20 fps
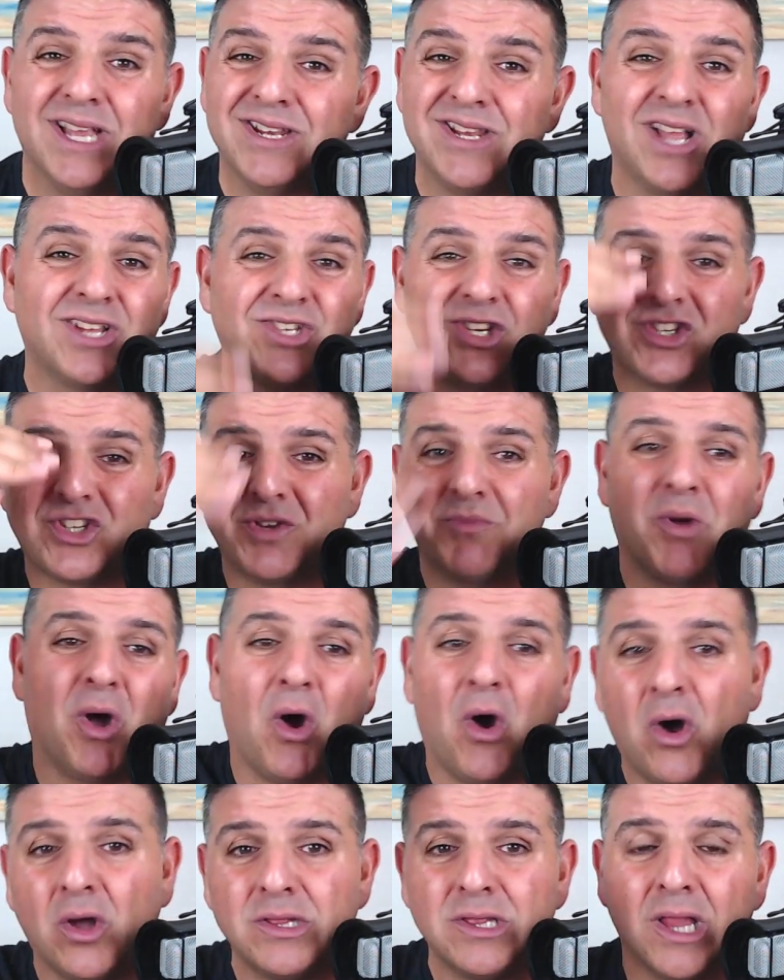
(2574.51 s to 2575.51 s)
not just some
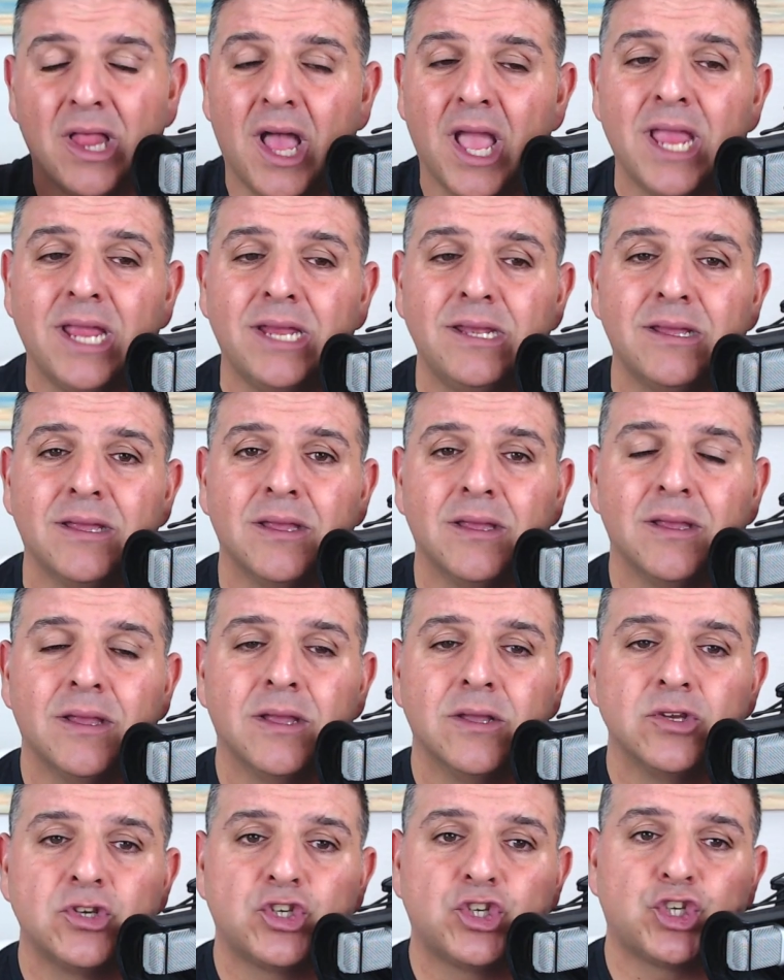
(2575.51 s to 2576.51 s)
online
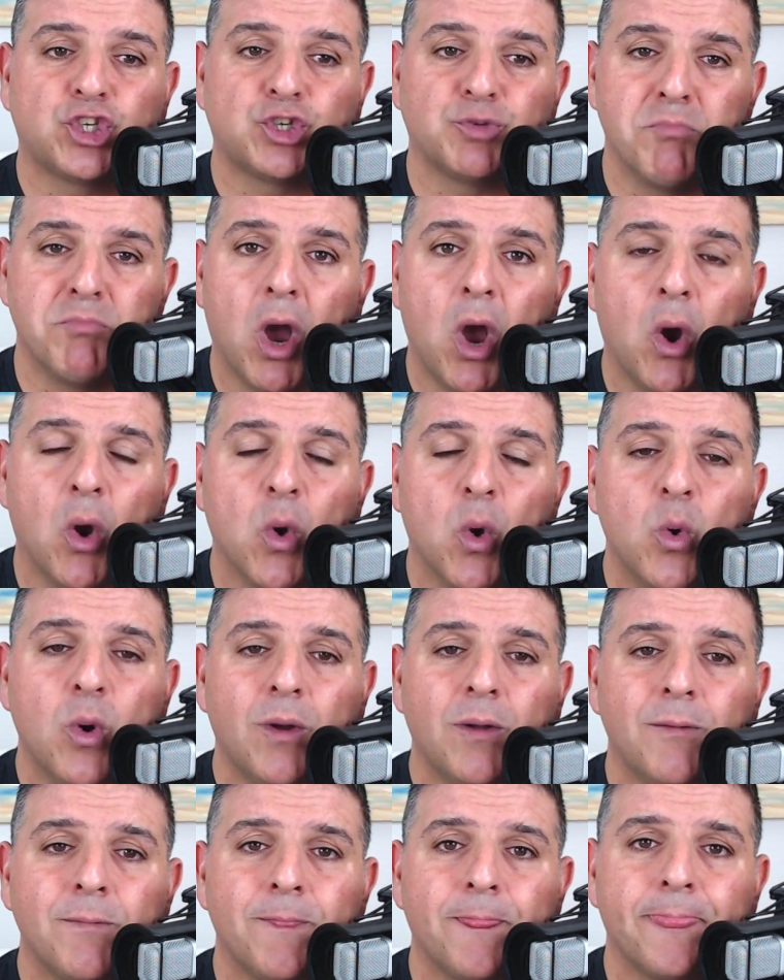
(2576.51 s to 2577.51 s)
schmo,